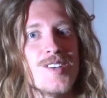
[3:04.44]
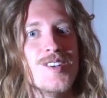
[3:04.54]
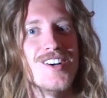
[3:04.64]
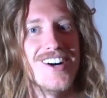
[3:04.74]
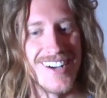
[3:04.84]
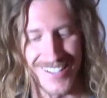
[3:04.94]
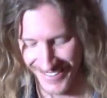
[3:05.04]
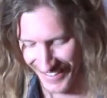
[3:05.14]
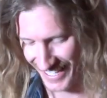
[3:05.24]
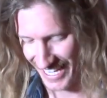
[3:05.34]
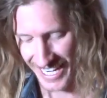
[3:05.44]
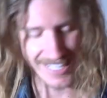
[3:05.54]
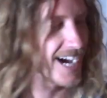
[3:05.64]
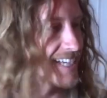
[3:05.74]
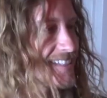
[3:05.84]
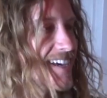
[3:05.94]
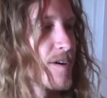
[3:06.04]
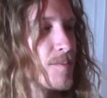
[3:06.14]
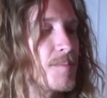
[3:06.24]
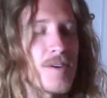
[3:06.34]
cool. And I
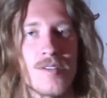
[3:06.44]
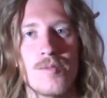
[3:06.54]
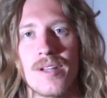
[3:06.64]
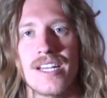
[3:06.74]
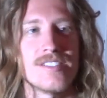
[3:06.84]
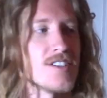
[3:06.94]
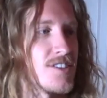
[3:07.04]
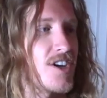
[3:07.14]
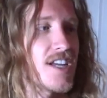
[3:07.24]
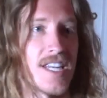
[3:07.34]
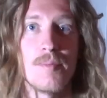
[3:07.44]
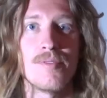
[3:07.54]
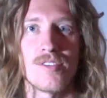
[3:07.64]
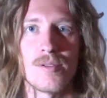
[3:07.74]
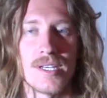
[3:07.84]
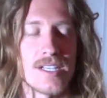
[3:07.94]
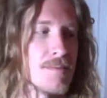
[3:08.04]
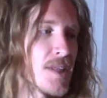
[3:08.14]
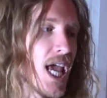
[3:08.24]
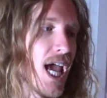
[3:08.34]
remember when I started talking to Epiphone about it,
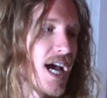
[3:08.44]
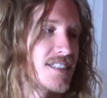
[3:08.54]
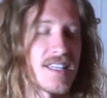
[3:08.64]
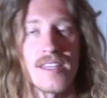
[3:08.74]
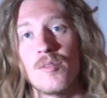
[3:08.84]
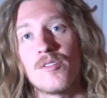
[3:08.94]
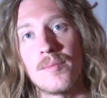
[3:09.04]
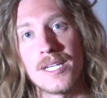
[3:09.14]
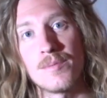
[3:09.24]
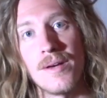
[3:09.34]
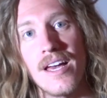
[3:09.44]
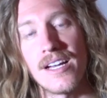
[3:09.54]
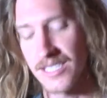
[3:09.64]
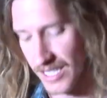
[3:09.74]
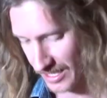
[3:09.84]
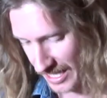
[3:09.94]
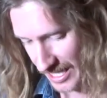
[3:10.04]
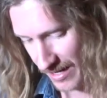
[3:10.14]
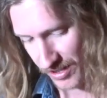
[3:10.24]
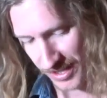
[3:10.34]
I sent them over my specs and
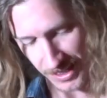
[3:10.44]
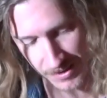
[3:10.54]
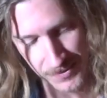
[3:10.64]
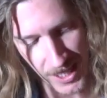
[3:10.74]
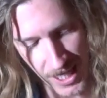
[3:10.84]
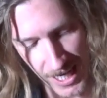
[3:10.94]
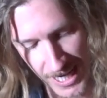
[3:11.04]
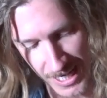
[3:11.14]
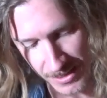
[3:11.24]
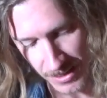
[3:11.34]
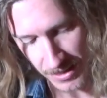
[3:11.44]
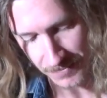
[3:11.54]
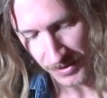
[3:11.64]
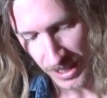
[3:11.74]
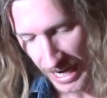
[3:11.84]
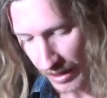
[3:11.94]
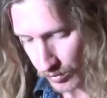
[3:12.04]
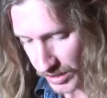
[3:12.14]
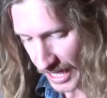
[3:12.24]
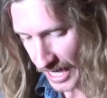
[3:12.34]
everything, and I
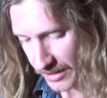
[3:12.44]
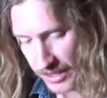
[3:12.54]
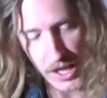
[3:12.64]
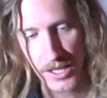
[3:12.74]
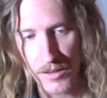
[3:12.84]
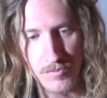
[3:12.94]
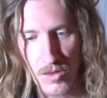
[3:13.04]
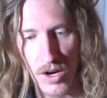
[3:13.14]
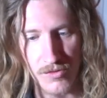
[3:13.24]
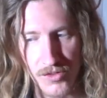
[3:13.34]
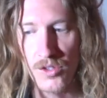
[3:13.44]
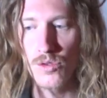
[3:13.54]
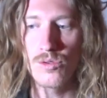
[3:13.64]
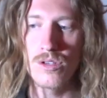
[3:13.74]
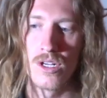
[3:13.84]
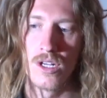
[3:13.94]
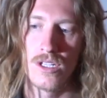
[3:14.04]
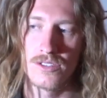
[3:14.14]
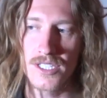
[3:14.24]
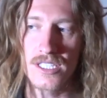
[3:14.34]
only had a few
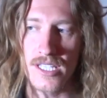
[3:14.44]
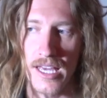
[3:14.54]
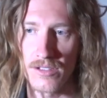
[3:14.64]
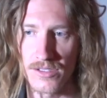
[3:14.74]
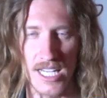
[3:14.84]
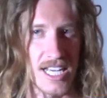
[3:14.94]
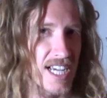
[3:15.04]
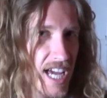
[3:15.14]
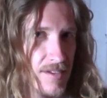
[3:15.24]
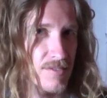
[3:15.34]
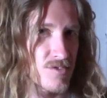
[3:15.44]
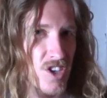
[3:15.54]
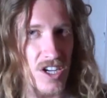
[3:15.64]
details that I kind of